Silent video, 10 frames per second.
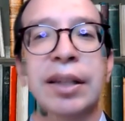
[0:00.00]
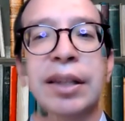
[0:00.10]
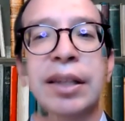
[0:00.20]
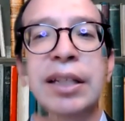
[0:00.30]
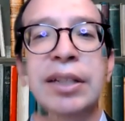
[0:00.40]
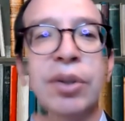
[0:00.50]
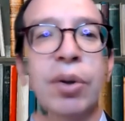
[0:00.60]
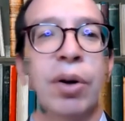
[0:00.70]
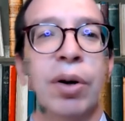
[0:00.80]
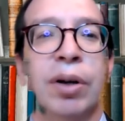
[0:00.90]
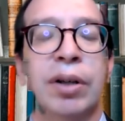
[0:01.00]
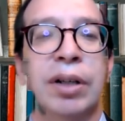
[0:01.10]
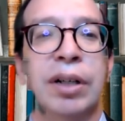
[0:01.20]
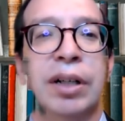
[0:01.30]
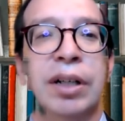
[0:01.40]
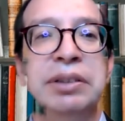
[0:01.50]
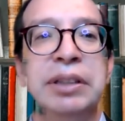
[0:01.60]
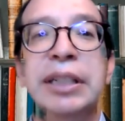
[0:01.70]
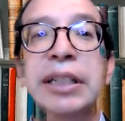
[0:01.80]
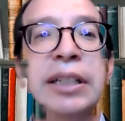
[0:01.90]
these are
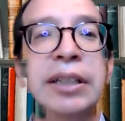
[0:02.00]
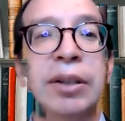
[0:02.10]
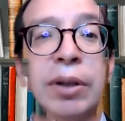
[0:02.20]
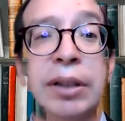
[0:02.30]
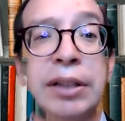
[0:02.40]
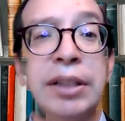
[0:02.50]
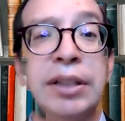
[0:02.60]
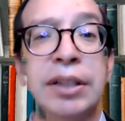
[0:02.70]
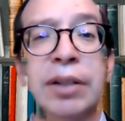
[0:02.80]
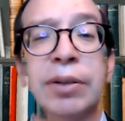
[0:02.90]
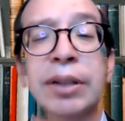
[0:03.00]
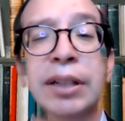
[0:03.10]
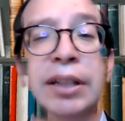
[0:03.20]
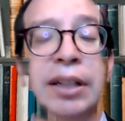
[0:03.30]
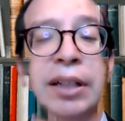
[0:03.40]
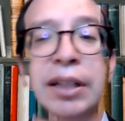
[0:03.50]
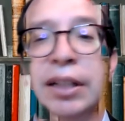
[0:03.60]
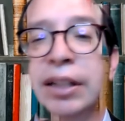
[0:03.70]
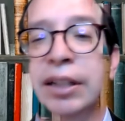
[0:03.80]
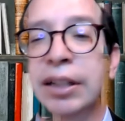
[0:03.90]
unneeded, they're unnecessary,
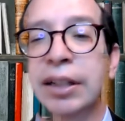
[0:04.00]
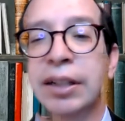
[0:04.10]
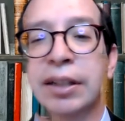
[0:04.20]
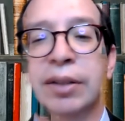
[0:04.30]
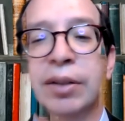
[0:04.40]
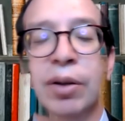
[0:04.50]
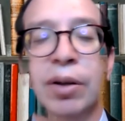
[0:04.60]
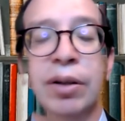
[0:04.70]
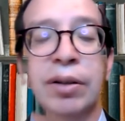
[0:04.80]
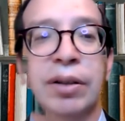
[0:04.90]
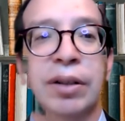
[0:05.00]
they are,